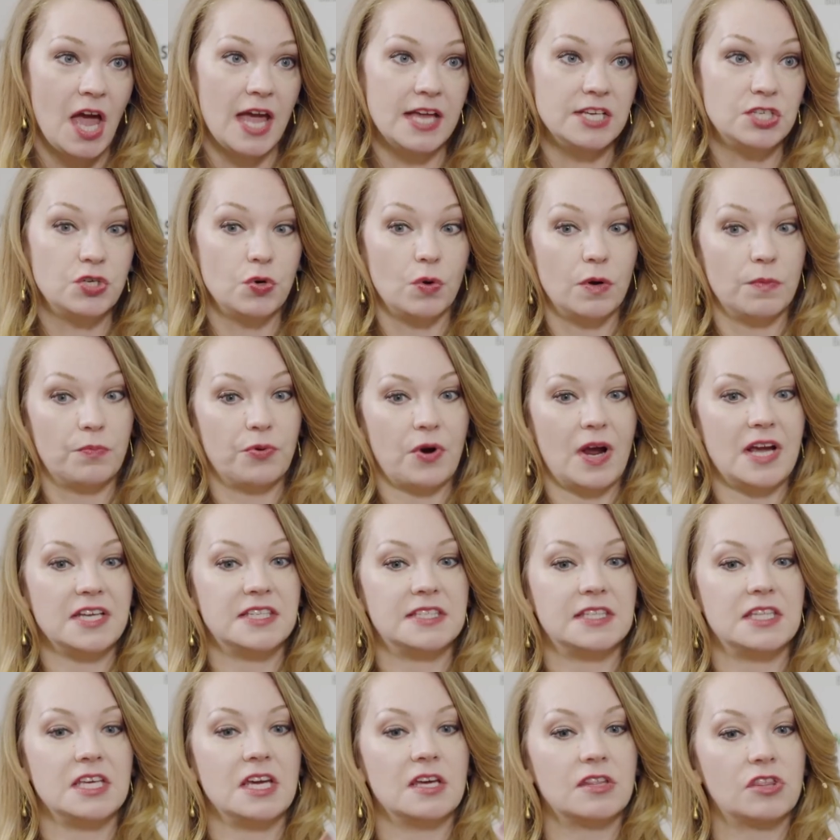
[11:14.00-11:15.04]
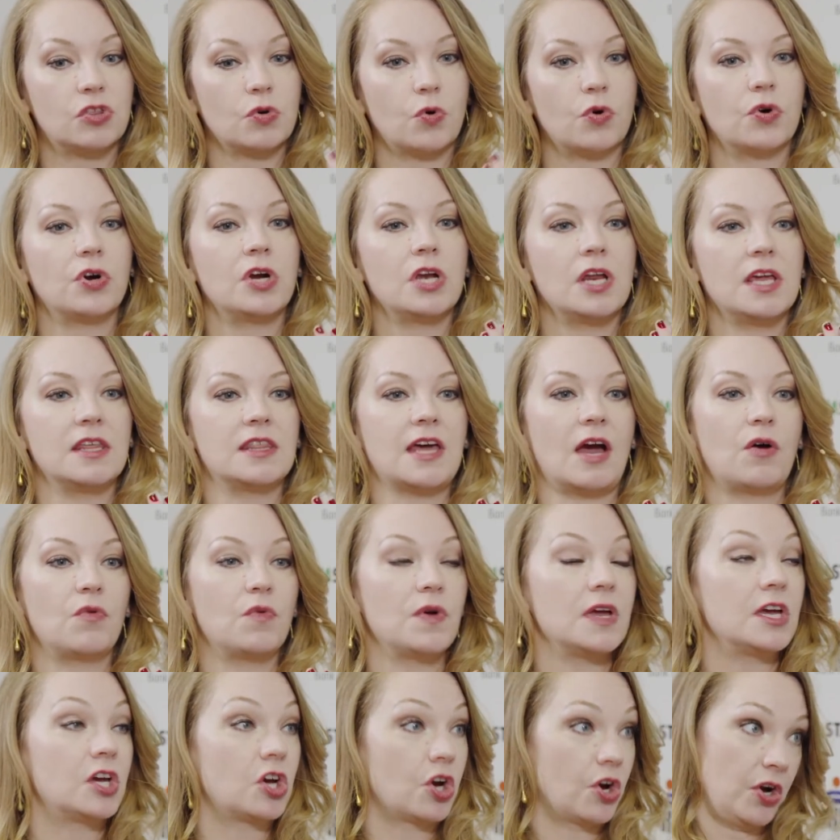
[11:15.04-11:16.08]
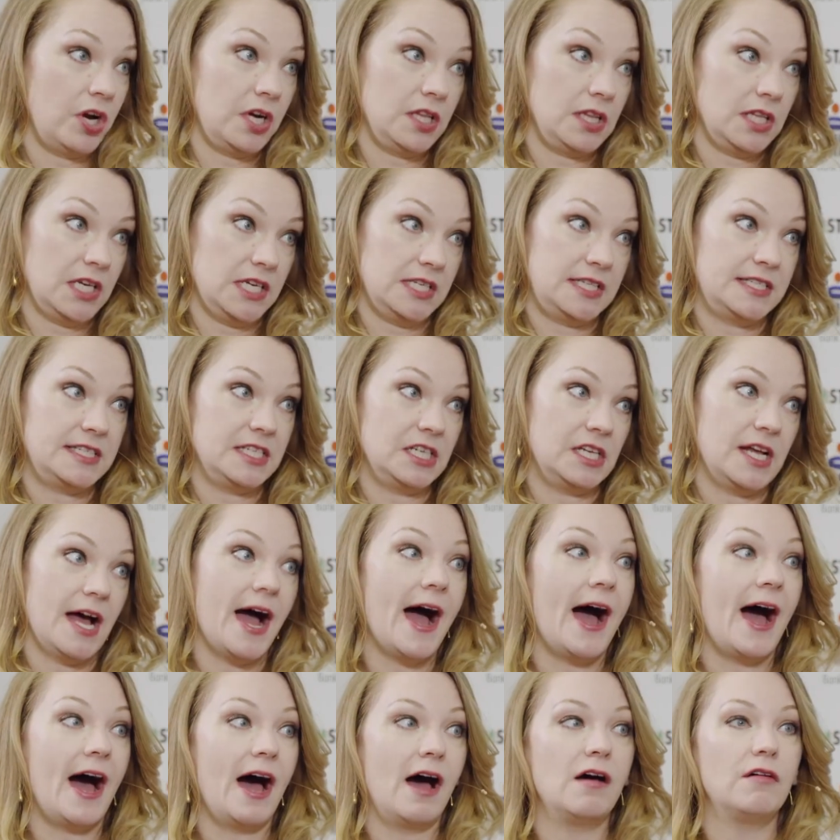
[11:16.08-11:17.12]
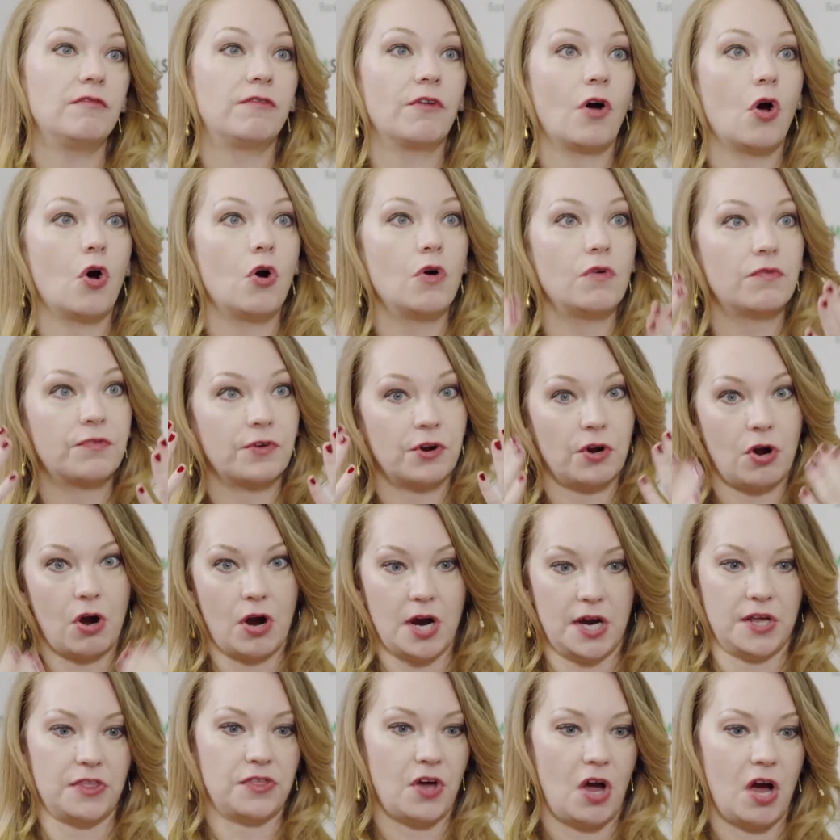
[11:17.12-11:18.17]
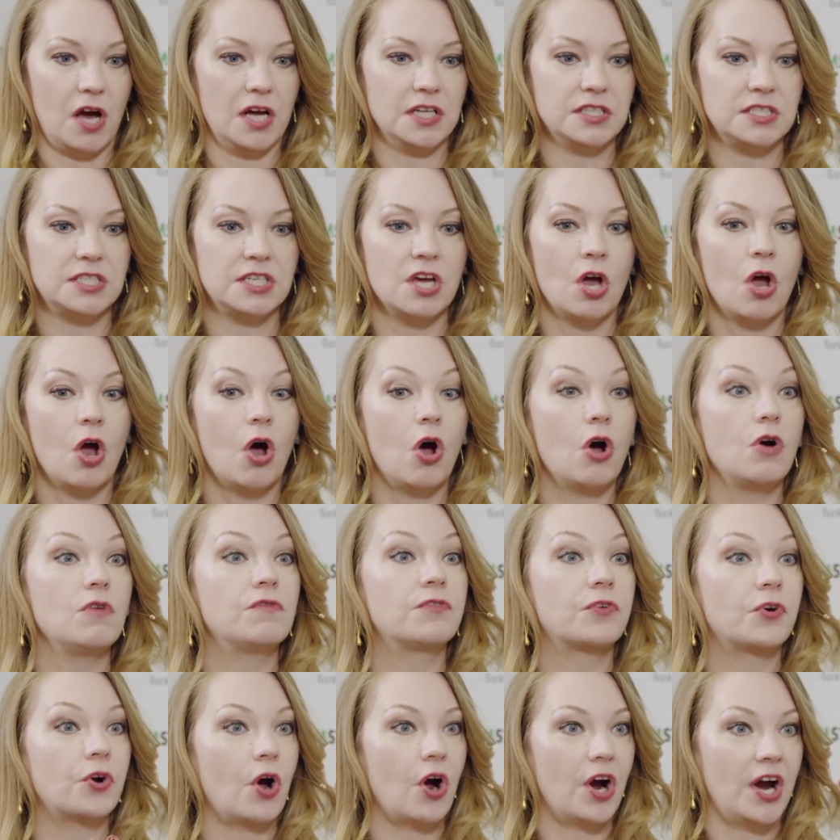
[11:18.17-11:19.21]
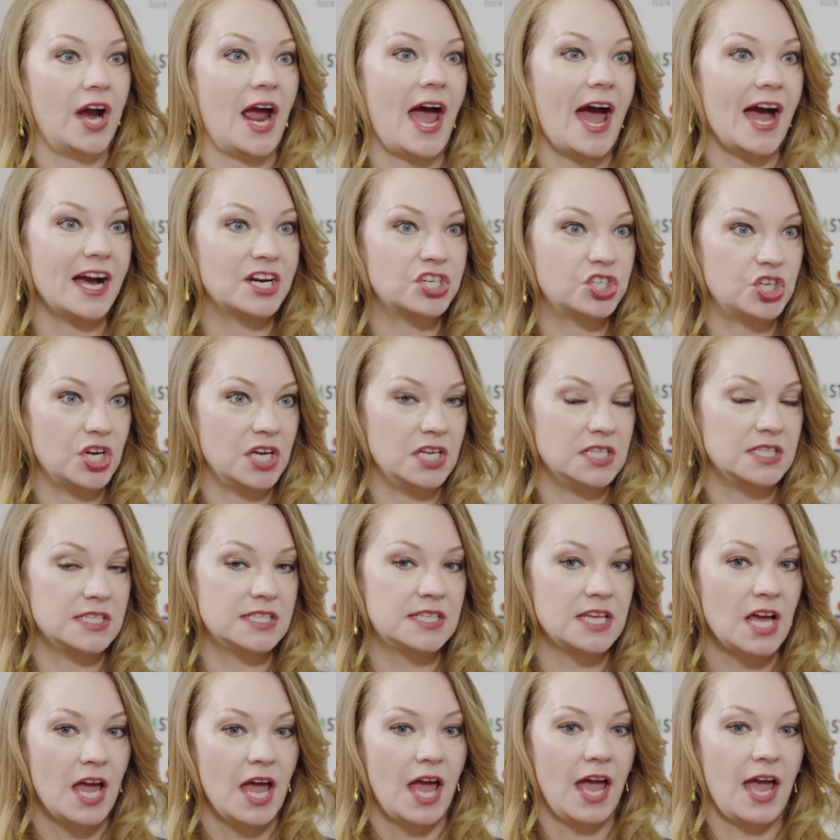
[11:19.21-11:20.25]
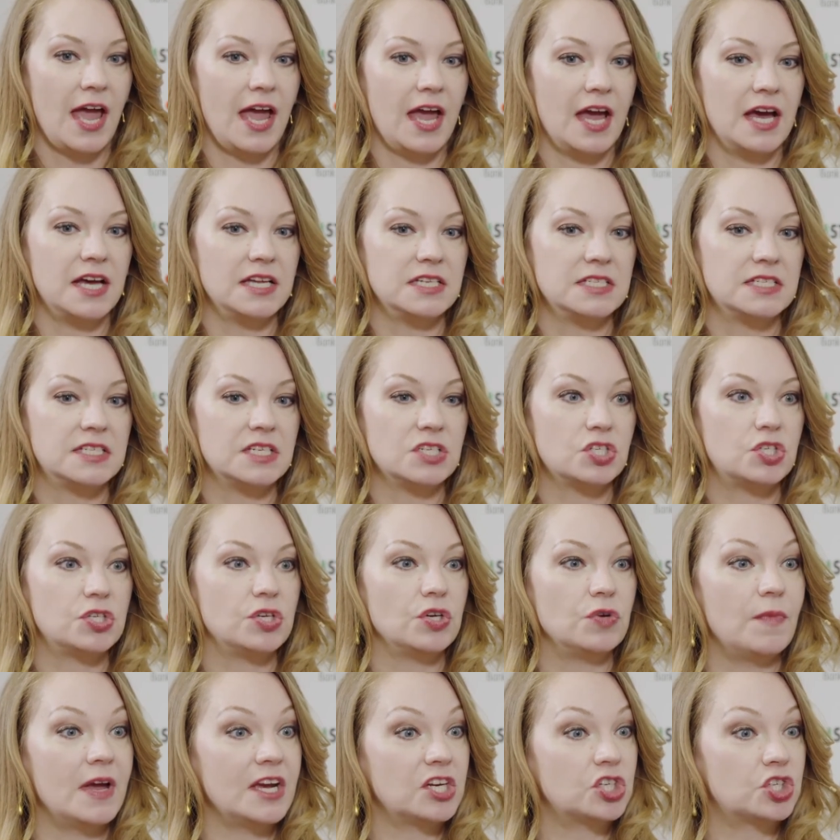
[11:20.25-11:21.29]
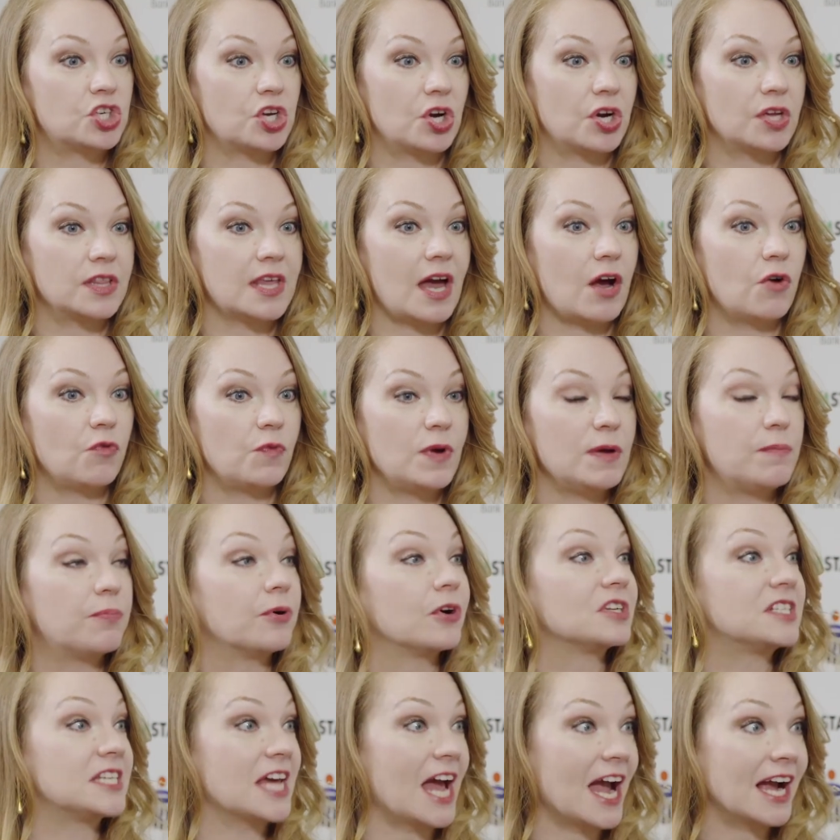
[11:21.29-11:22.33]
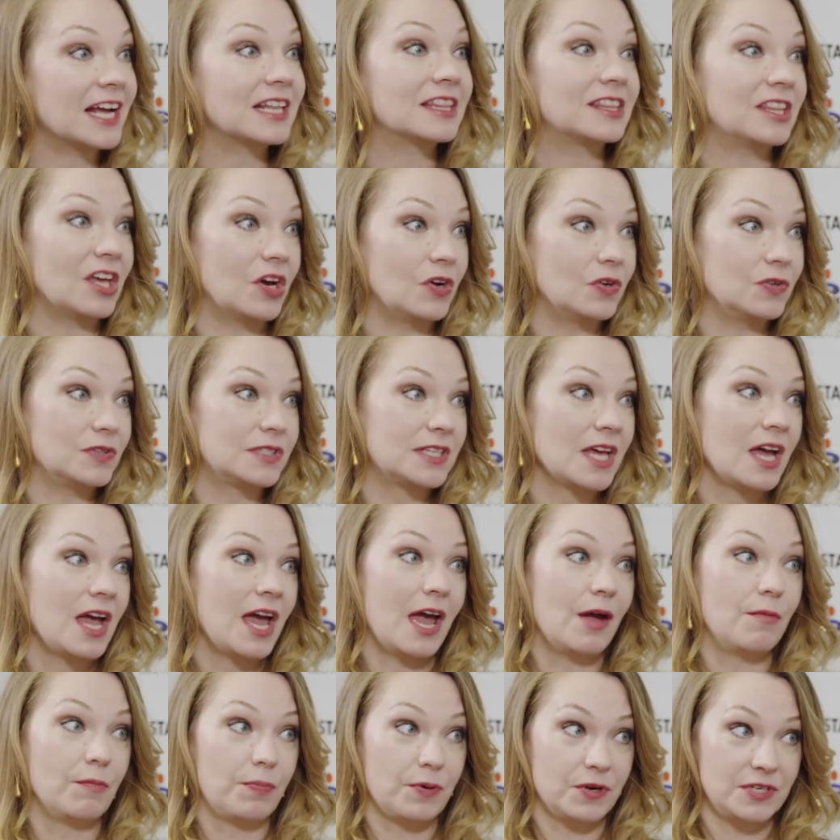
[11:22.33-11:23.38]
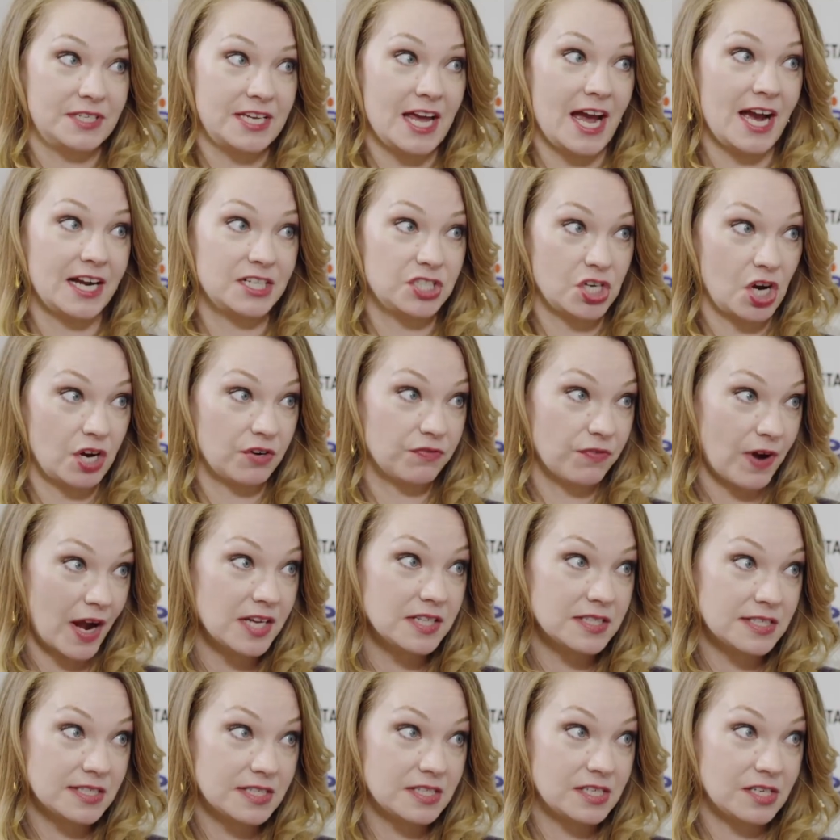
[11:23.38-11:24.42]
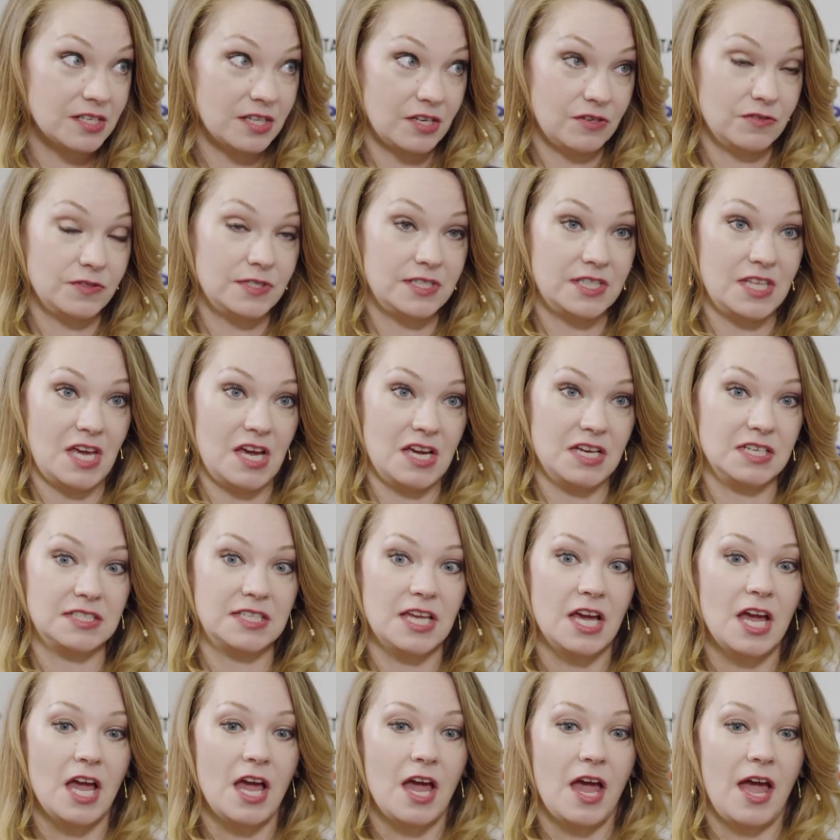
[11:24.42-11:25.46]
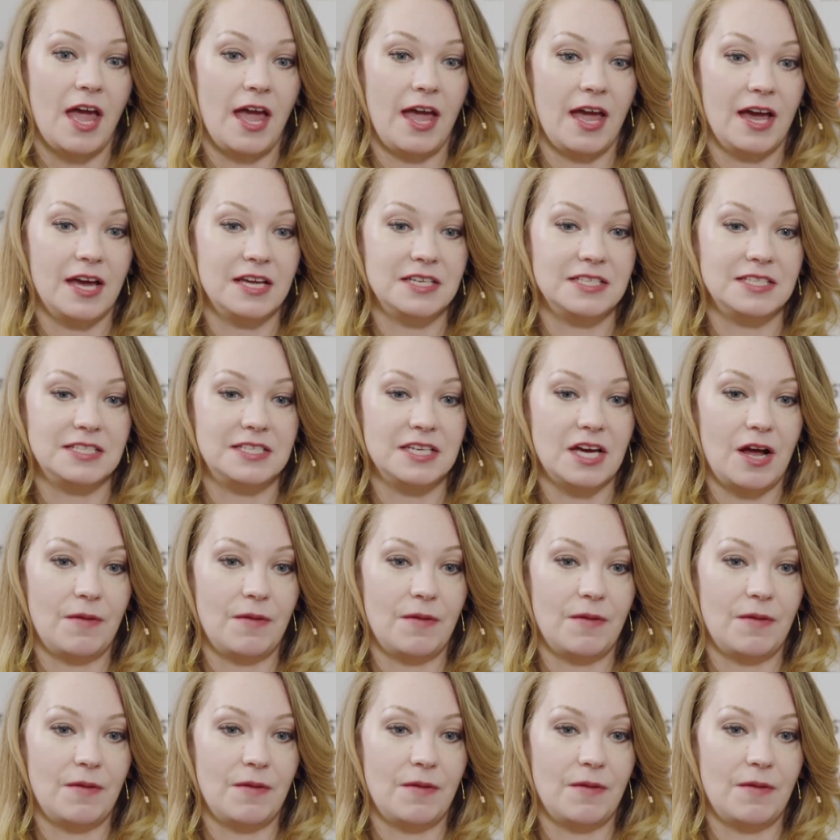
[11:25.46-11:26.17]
and to embrace the authority that we currently still have over our thoughts, over our actions, and to make sure that we protect those and protect our rights to those things. And